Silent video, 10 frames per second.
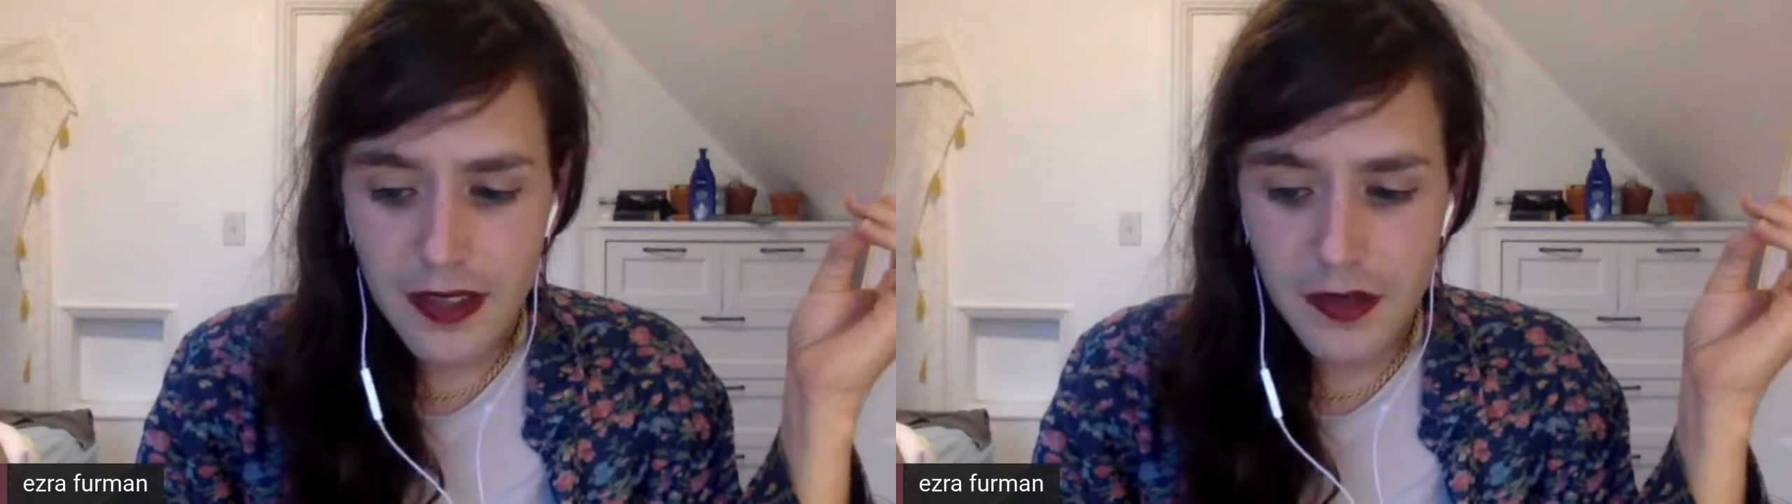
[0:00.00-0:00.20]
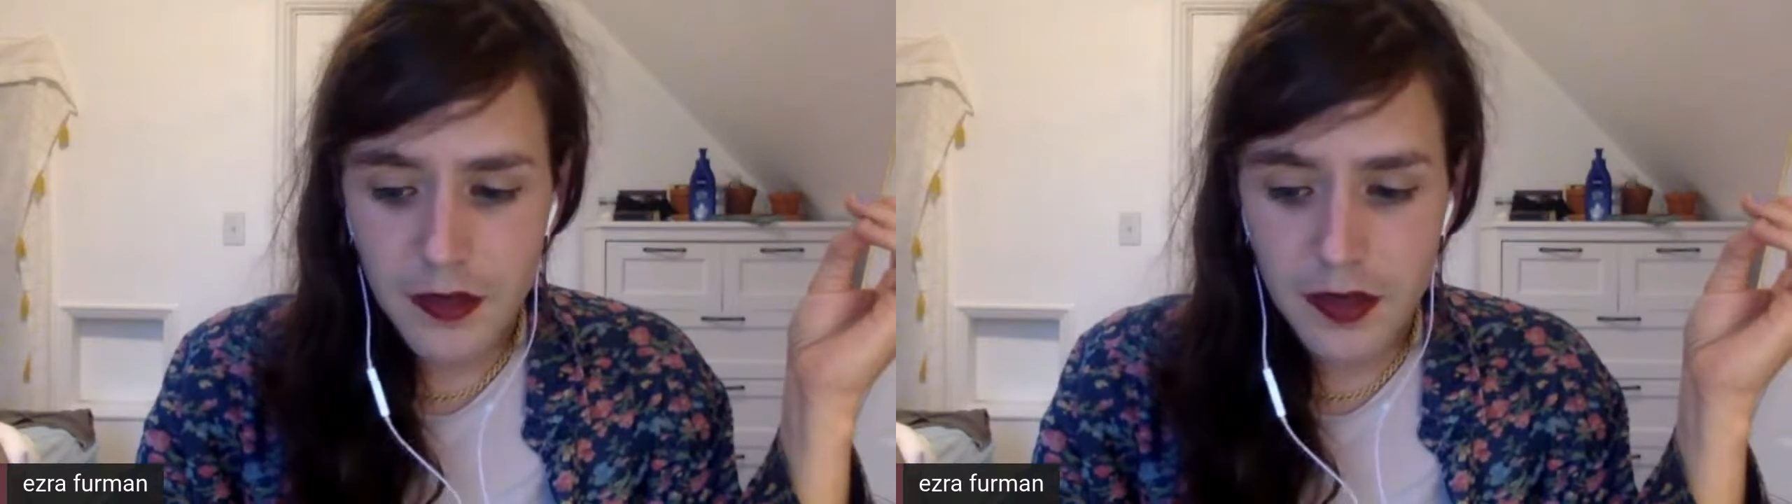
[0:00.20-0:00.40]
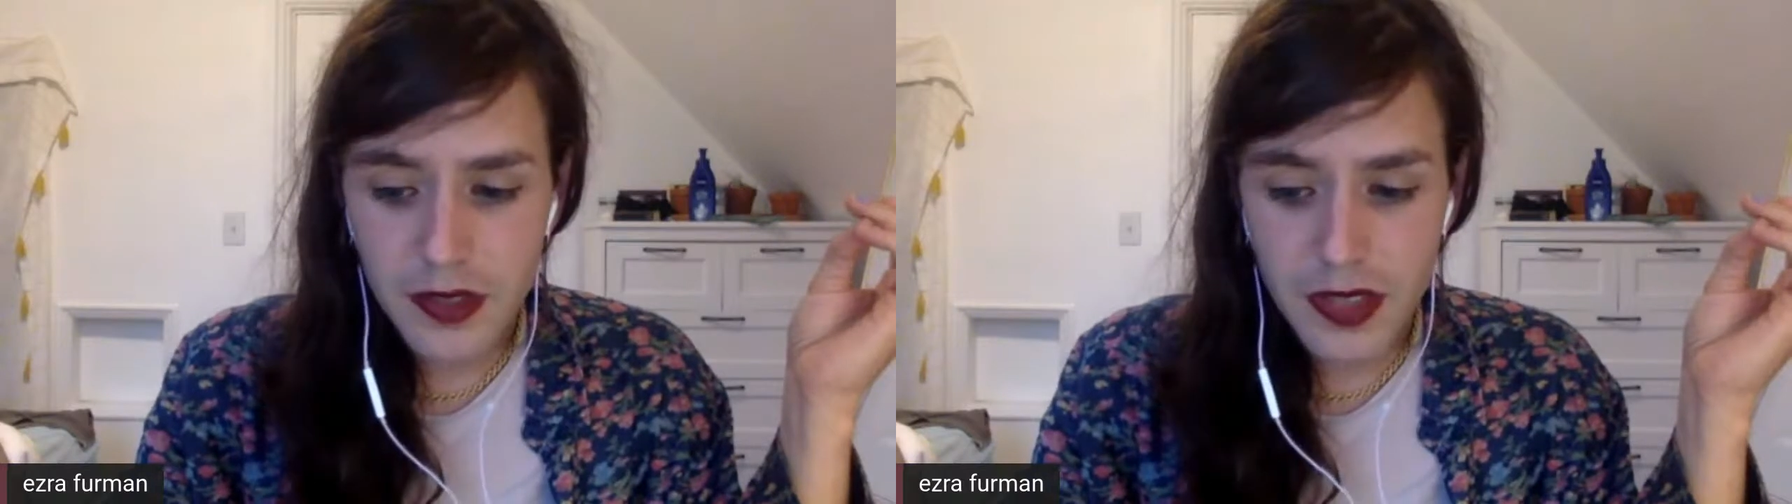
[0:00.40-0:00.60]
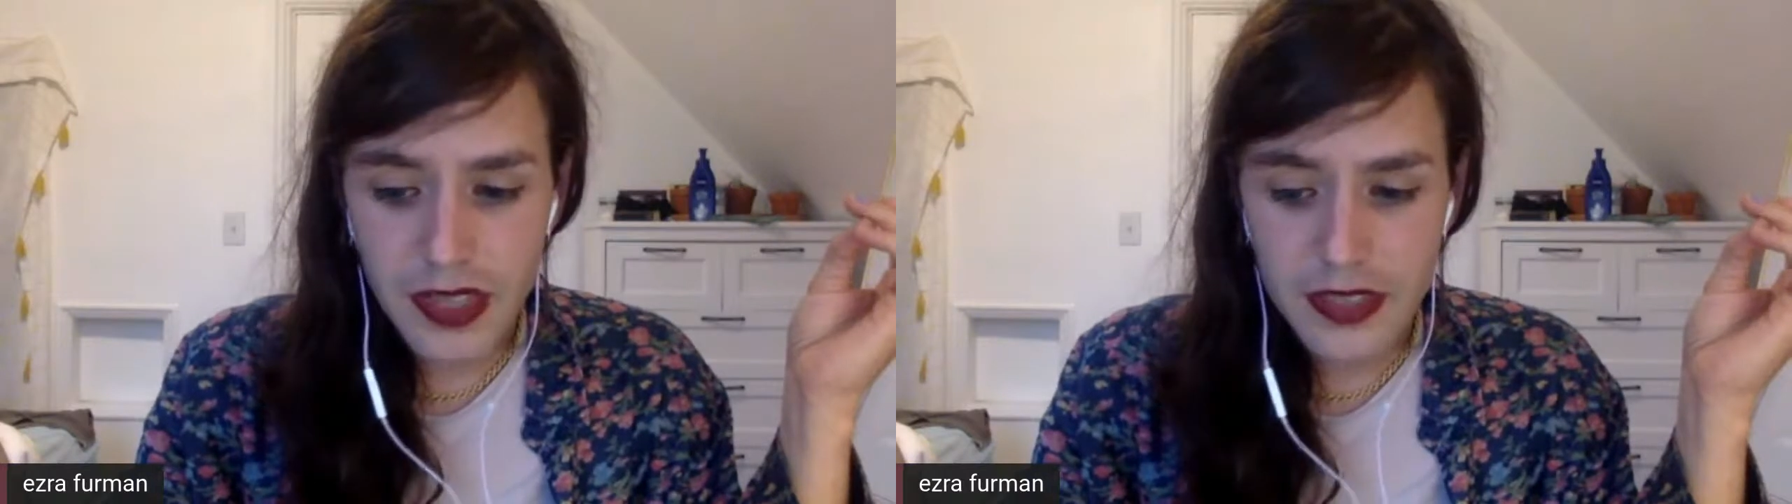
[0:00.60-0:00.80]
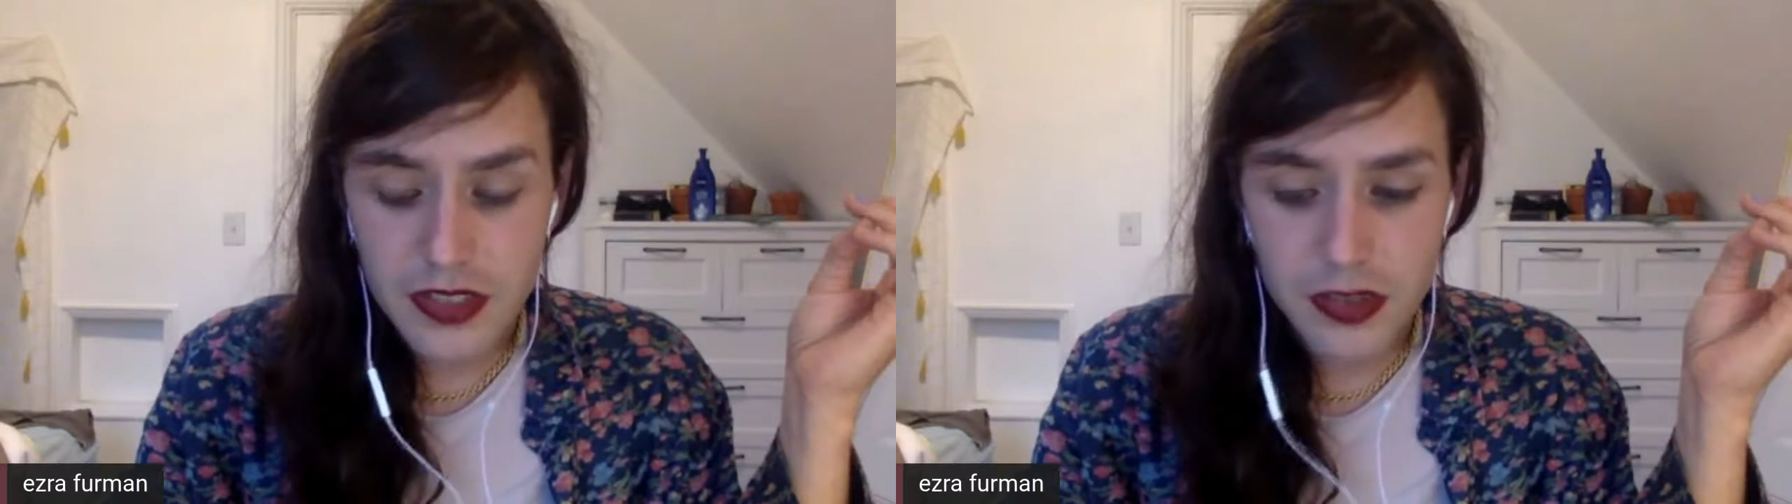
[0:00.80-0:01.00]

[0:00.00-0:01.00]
we were like,